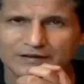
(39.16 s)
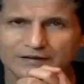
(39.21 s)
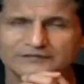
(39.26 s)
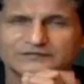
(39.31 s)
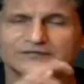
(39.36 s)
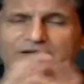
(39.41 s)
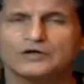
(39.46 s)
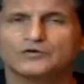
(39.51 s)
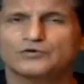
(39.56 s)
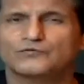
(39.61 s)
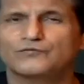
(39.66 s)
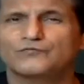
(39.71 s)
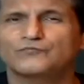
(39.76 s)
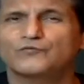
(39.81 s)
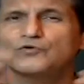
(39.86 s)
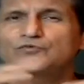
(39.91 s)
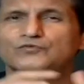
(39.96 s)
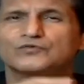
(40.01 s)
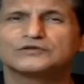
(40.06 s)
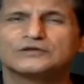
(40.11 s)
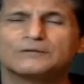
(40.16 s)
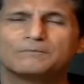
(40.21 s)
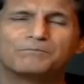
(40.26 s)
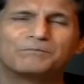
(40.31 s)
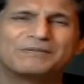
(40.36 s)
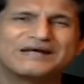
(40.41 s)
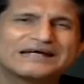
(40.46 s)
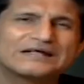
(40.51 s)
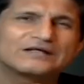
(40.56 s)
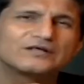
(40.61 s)
Let's start off, of course, with the
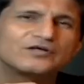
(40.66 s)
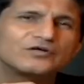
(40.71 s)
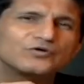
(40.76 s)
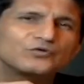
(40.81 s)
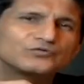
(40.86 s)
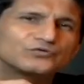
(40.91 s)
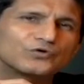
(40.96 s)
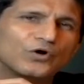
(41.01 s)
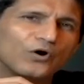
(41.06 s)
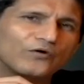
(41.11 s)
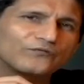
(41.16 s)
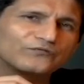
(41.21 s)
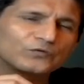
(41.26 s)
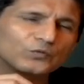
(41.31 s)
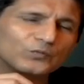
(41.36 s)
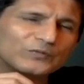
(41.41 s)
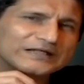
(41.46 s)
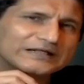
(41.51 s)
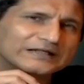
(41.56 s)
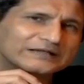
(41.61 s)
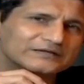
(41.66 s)
big news of the week.